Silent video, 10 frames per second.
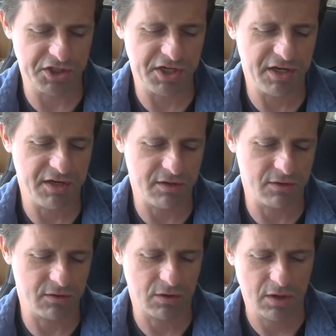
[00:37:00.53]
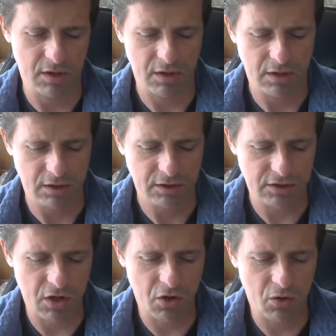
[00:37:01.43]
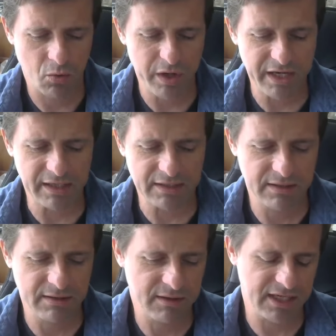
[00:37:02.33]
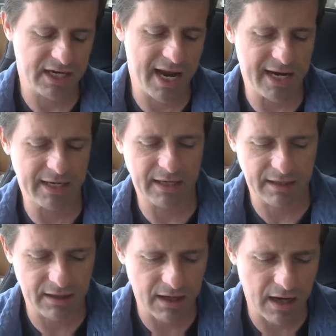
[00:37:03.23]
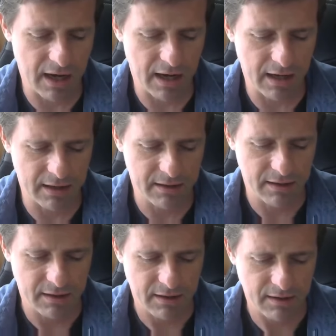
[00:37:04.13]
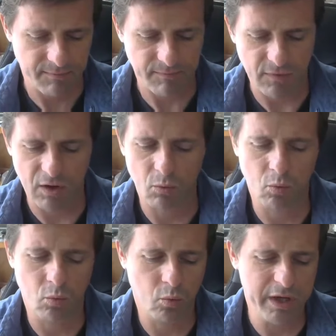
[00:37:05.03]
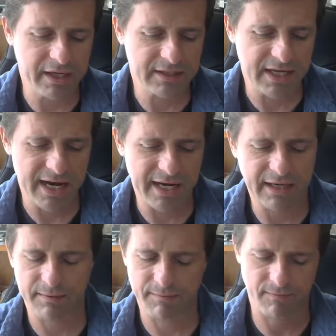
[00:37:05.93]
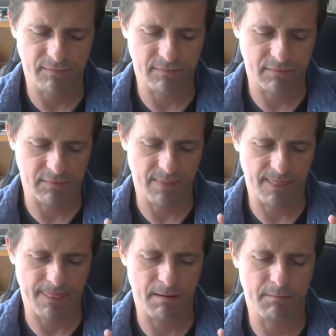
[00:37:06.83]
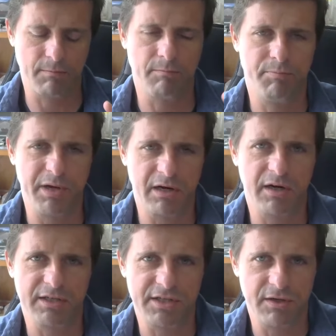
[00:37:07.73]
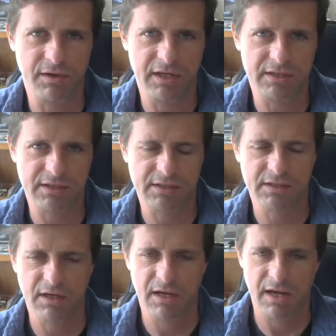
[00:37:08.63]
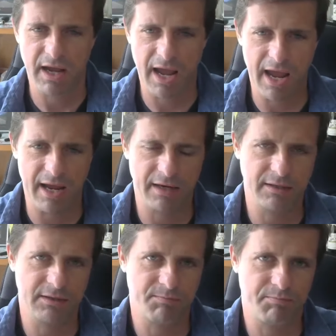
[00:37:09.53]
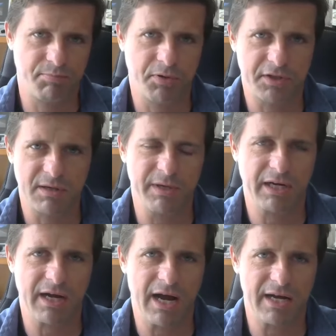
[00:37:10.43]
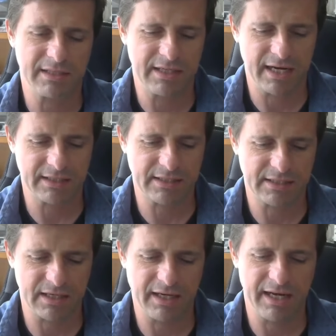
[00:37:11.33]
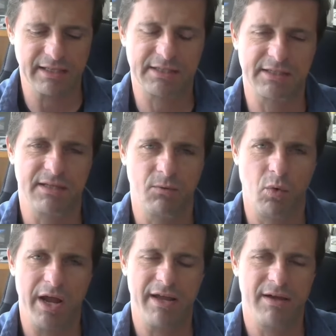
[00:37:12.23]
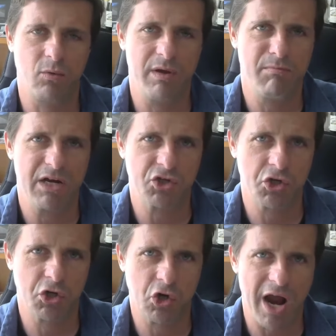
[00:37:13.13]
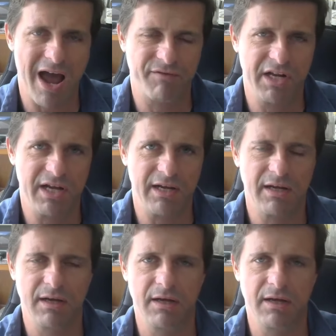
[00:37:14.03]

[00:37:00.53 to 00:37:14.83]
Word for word: GU? So we can take uh, we can take bitterness units and put them in a context against the way that we measure gravity,